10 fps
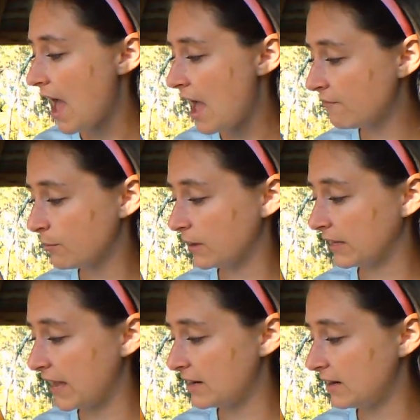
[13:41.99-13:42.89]

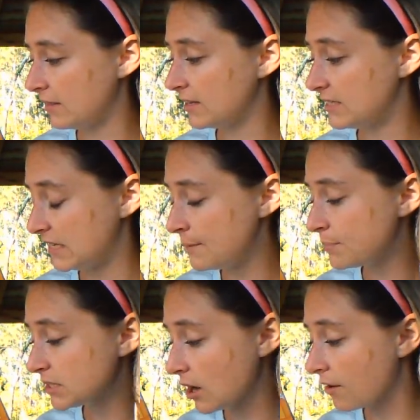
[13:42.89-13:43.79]
Everyone landed in the
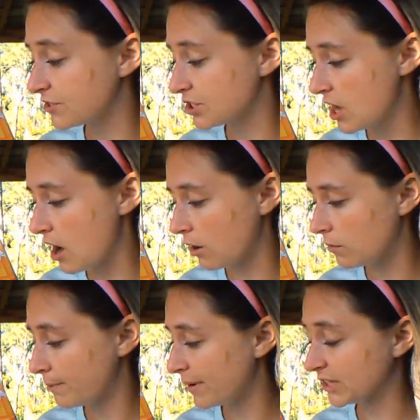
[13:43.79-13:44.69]
deep, soft
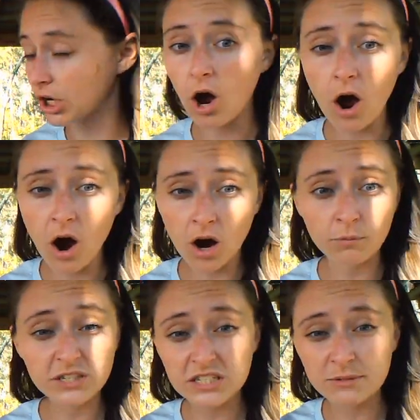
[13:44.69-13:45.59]
snow, but the
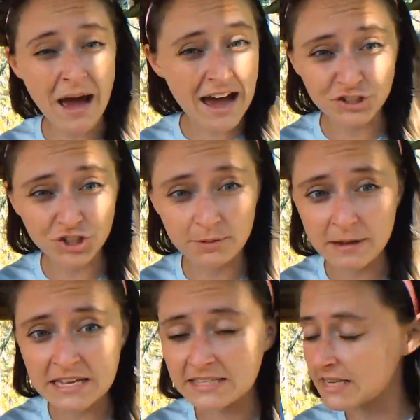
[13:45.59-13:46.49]
car was smashed to
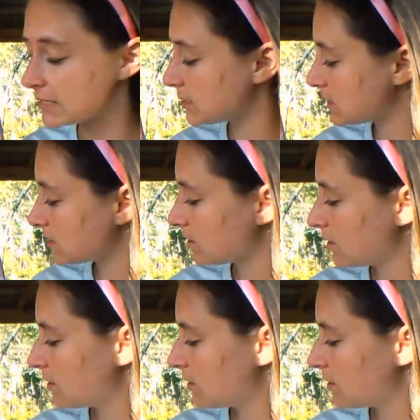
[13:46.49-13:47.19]
pieces.